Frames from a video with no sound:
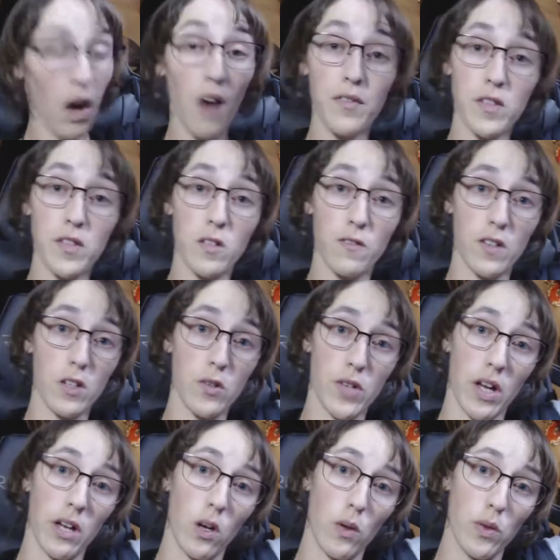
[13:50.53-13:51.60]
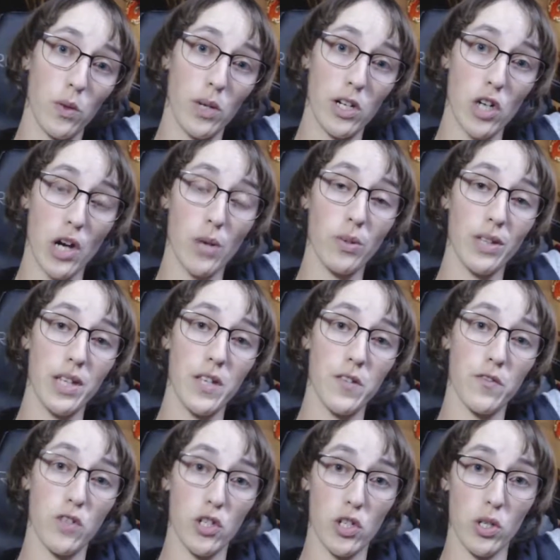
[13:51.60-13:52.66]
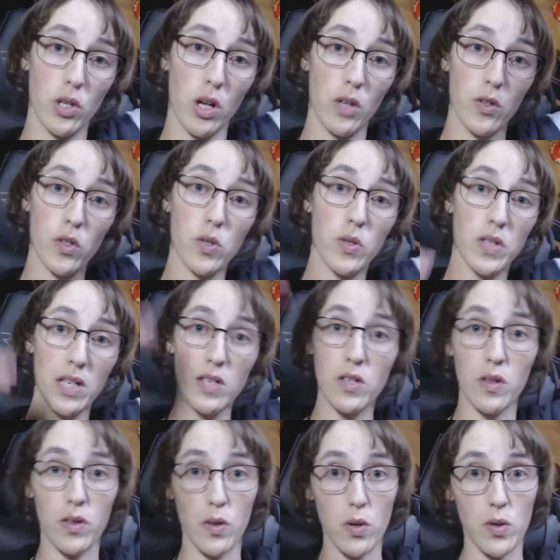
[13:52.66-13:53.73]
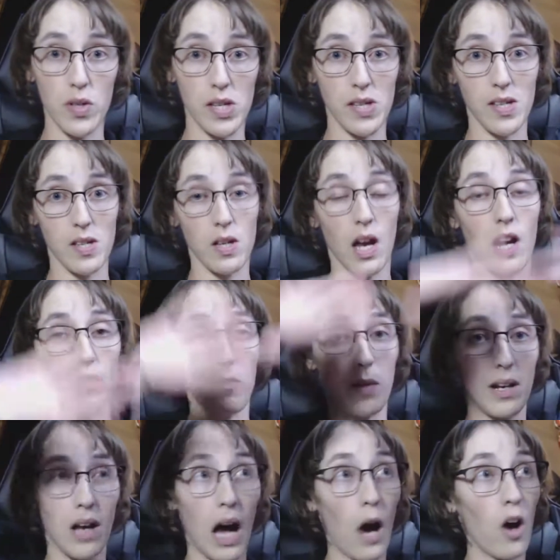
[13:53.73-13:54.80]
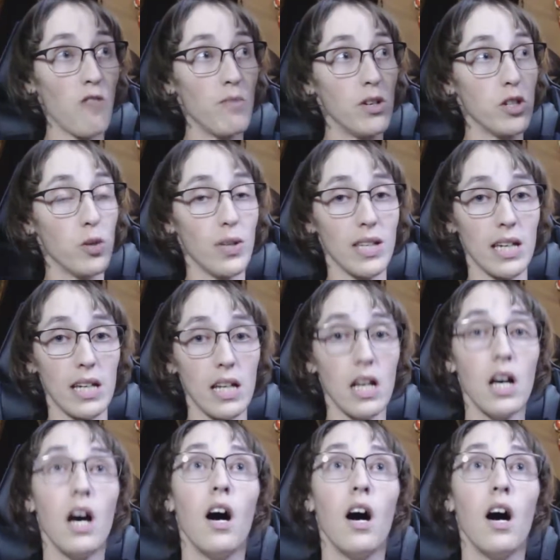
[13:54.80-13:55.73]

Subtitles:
obviously videos that I go through and I try to release for sure on Tuesdays and Thursdays. That's kind of been how I've been doing it.